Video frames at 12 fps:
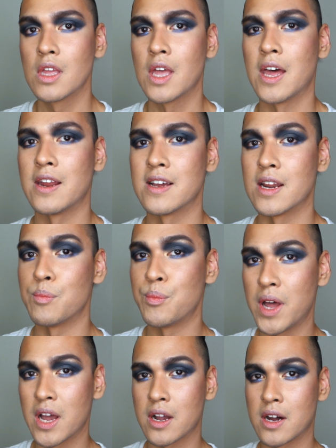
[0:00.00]
And I'm gonna
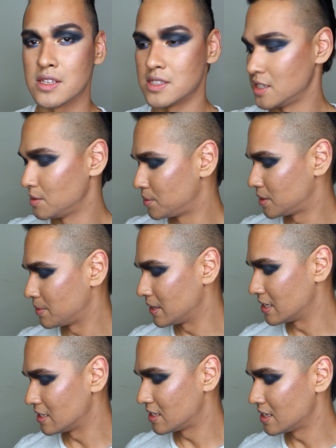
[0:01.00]
pack on deep
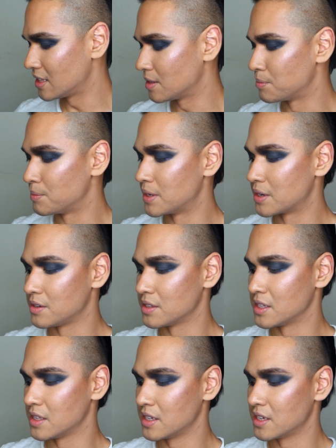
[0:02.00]
space in the middle of
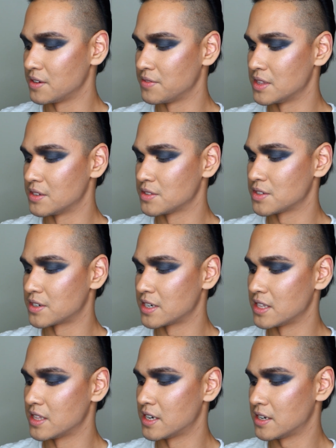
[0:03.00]
the lid even though it's
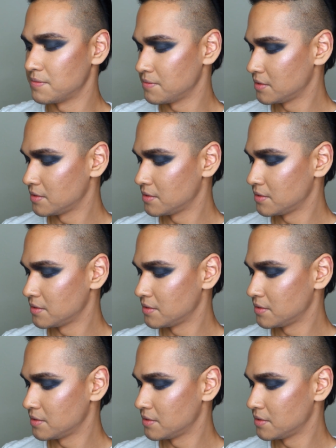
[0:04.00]
already there.